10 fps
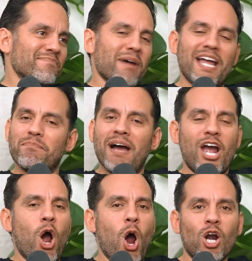My my
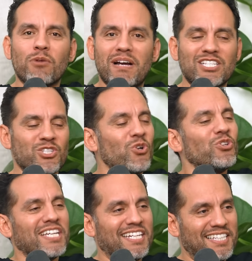heart, my soul
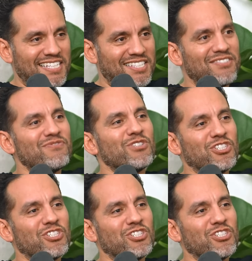needed this for